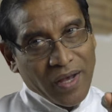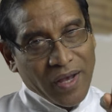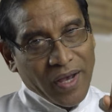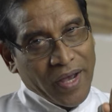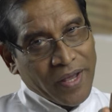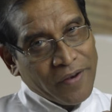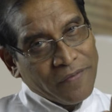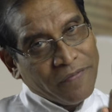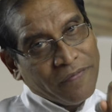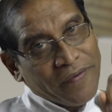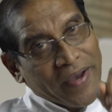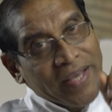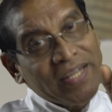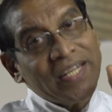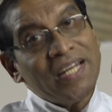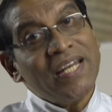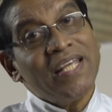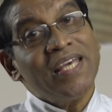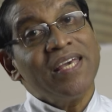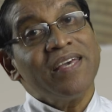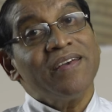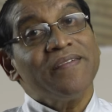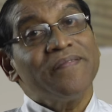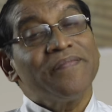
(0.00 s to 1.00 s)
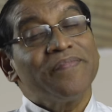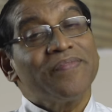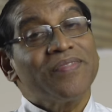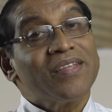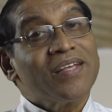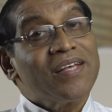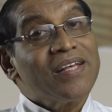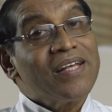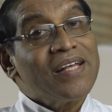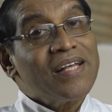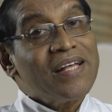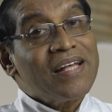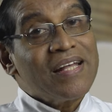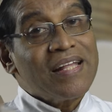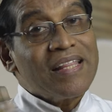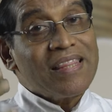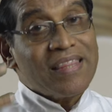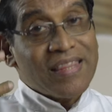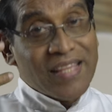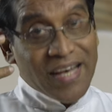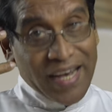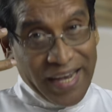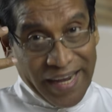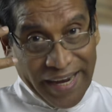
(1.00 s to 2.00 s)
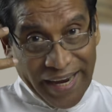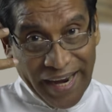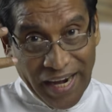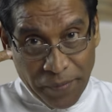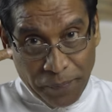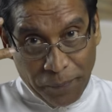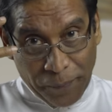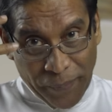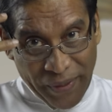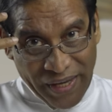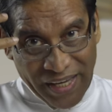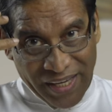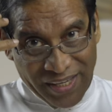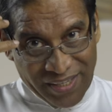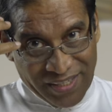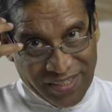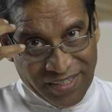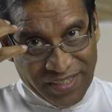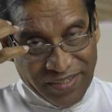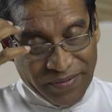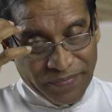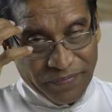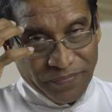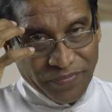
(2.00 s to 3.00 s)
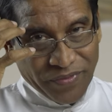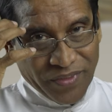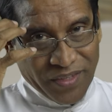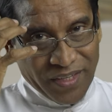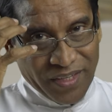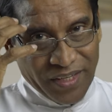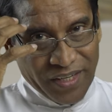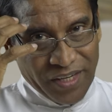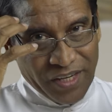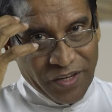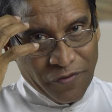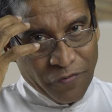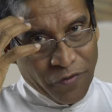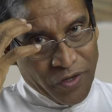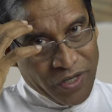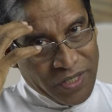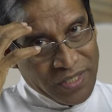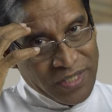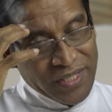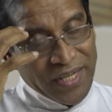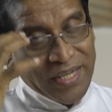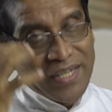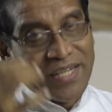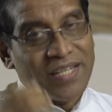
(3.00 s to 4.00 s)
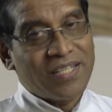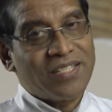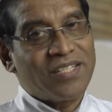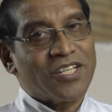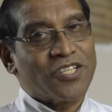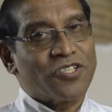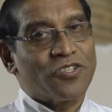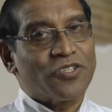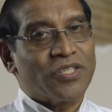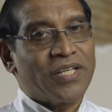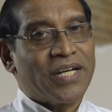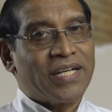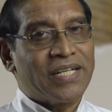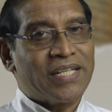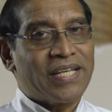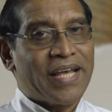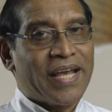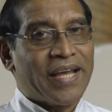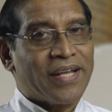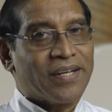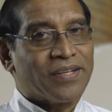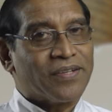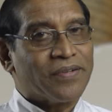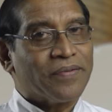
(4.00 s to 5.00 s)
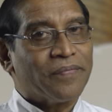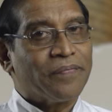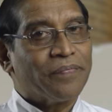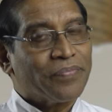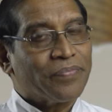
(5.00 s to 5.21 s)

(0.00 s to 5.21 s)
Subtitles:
And finally, the headpiece in verse 36 to 38.